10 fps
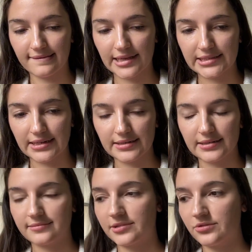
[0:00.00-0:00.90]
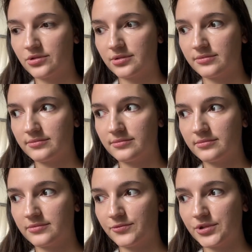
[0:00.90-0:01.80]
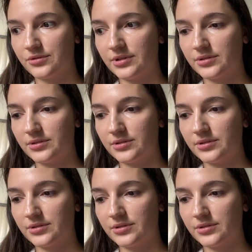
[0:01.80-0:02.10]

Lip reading: study, learn, what you